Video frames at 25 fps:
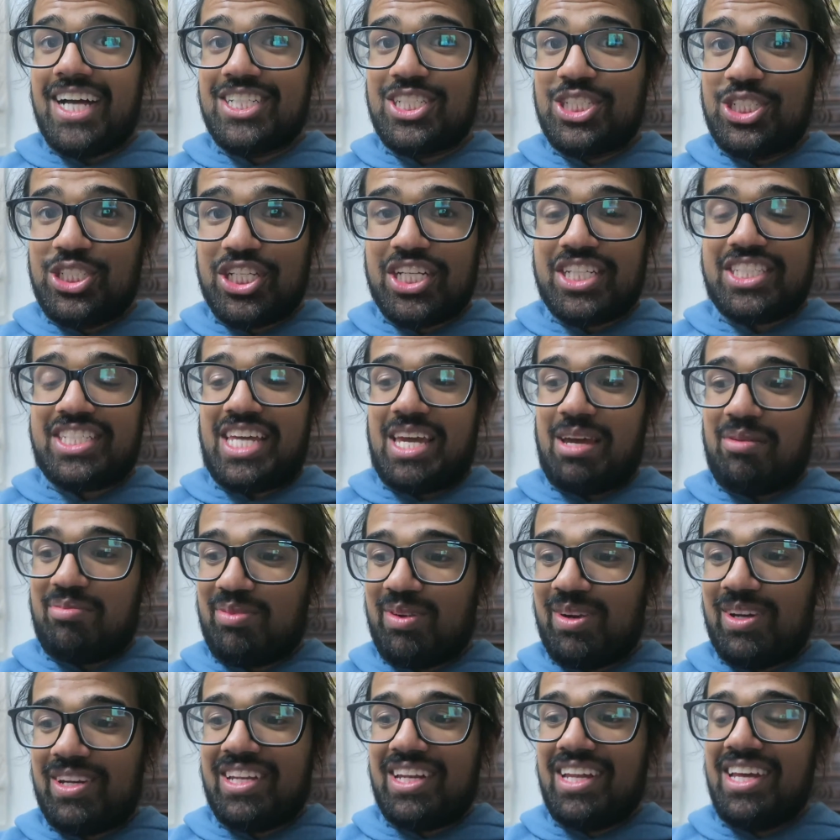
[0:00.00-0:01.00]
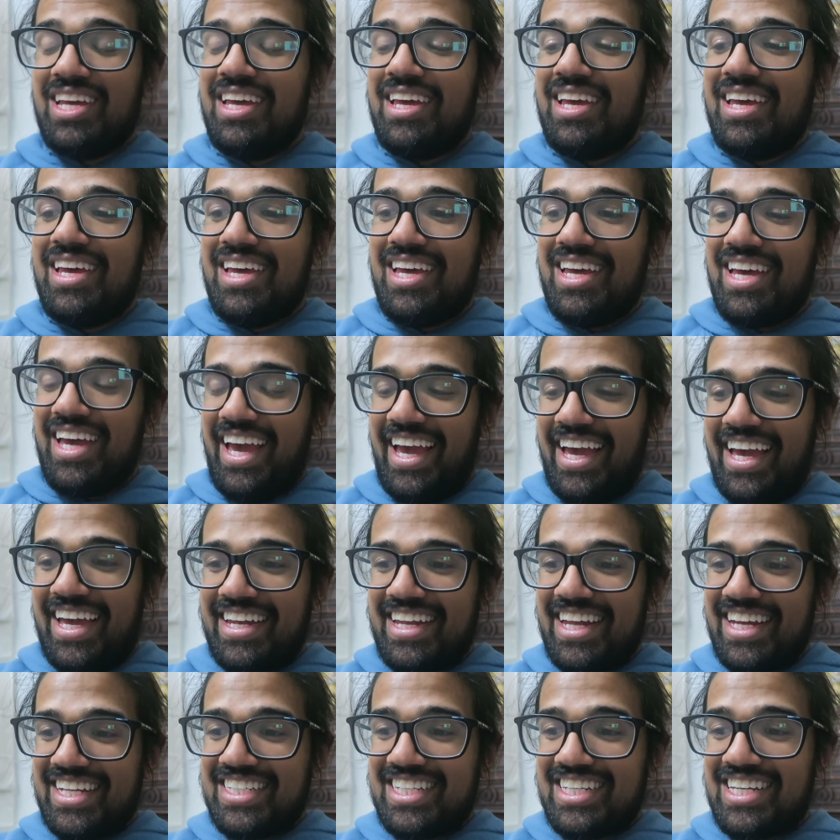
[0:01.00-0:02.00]
I just kept running,
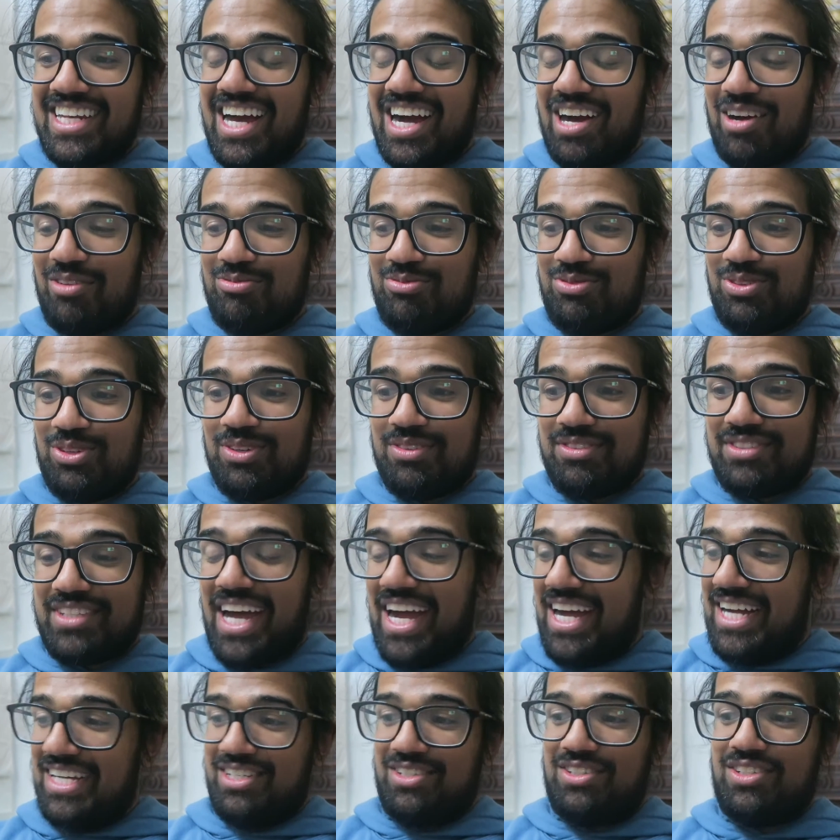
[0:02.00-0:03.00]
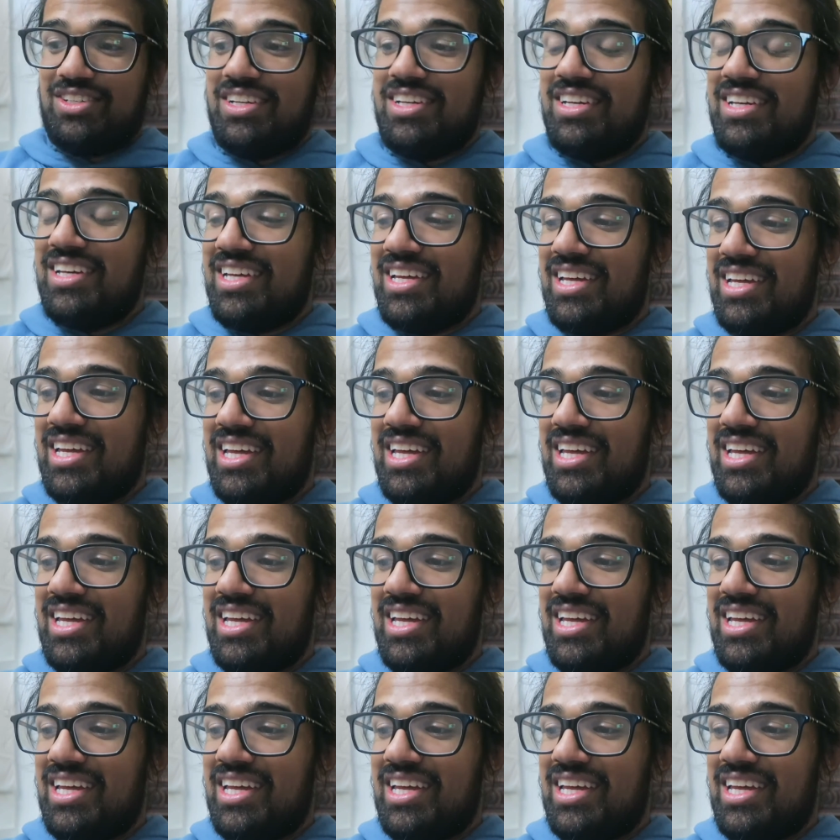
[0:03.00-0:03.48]
and I did not feel tired.